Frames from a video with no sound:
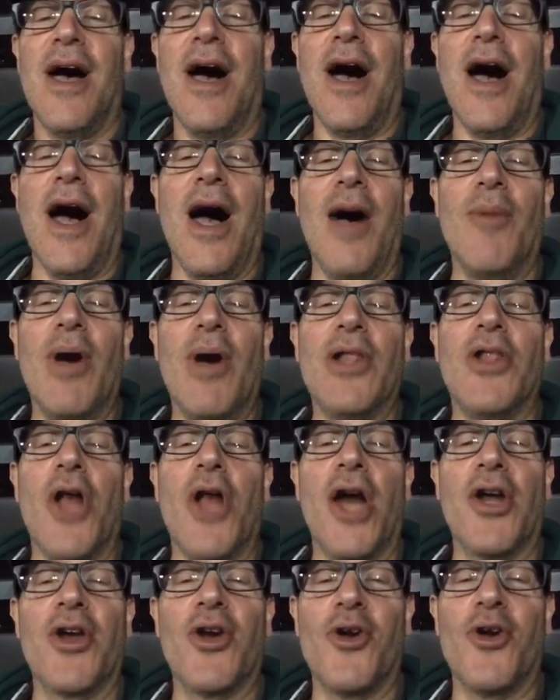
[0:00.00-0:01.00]
Um, a
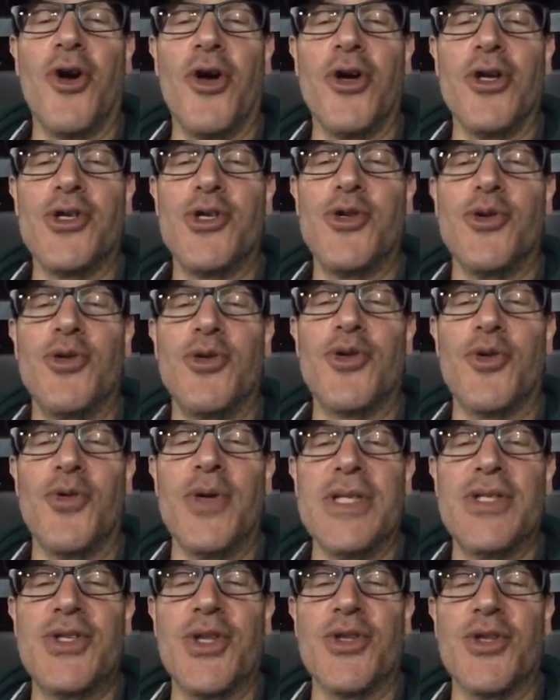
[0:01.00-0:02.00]
lot of girls do,
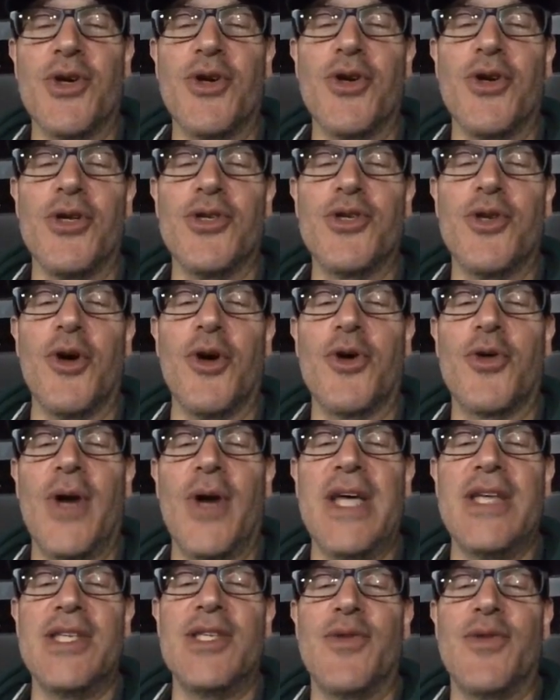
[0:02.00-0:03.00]
Teresa. The girls go
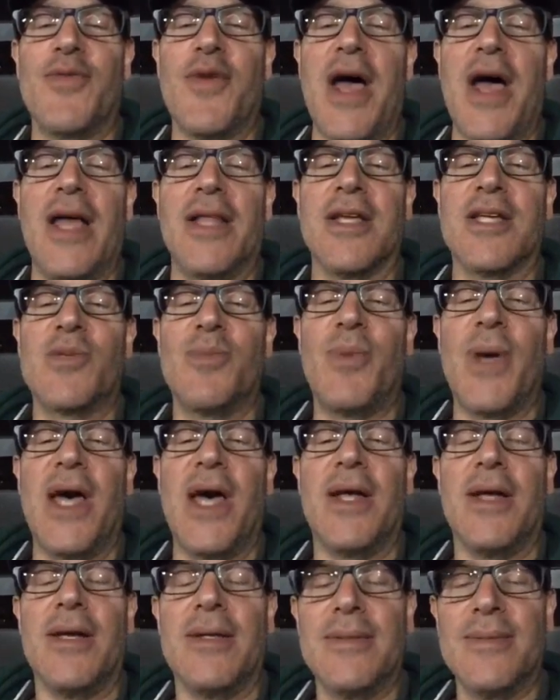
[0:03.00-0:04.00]
crazy for Alex
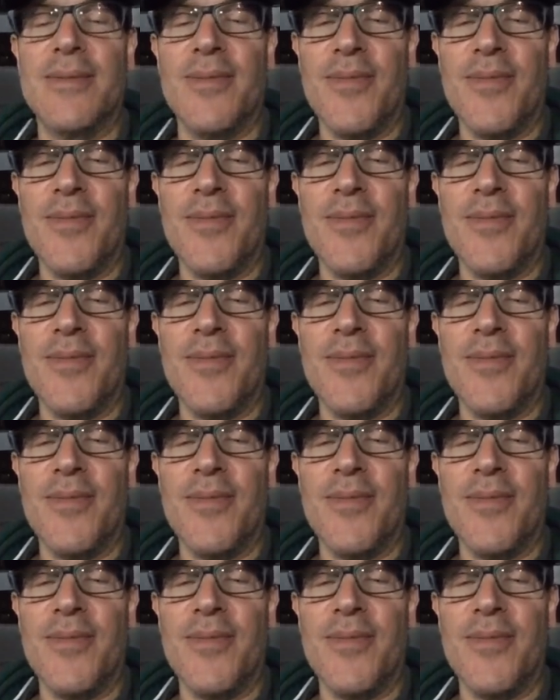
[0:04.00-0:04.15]
Pettit.